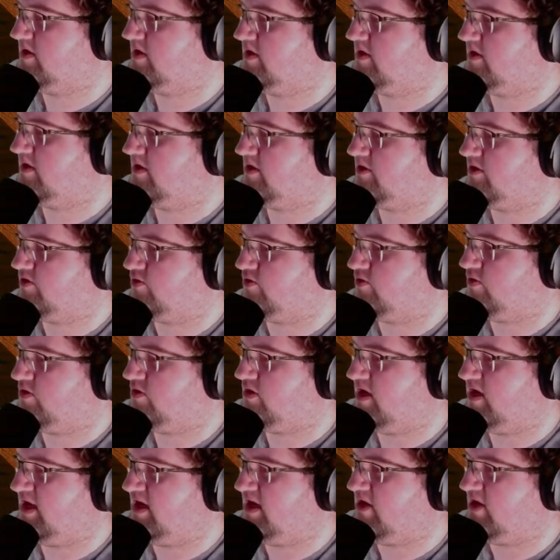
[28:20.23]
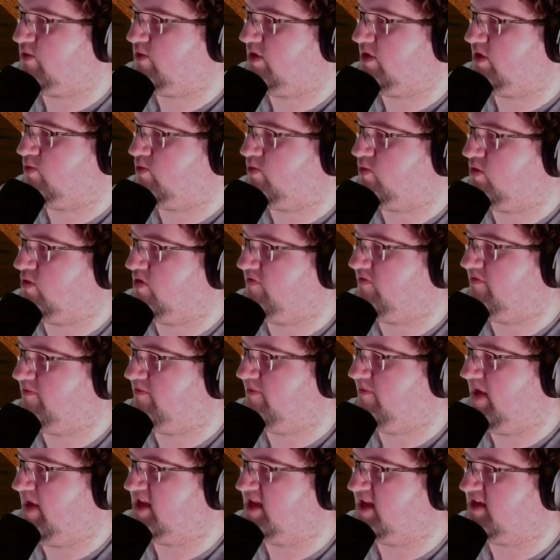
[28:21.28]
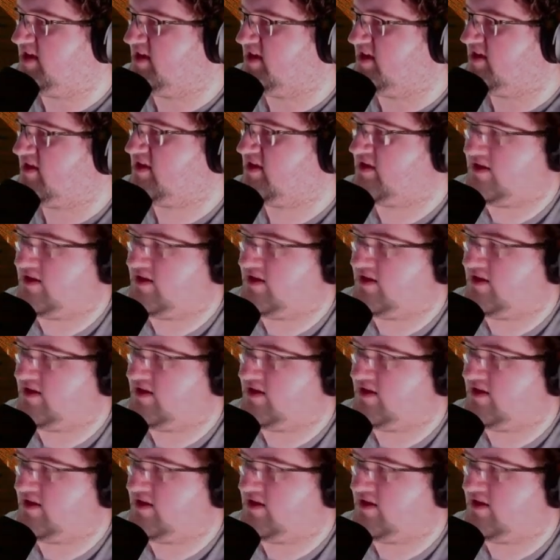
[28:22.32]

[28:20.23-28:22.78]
Squirrel, ant, queen, wolf, mantis.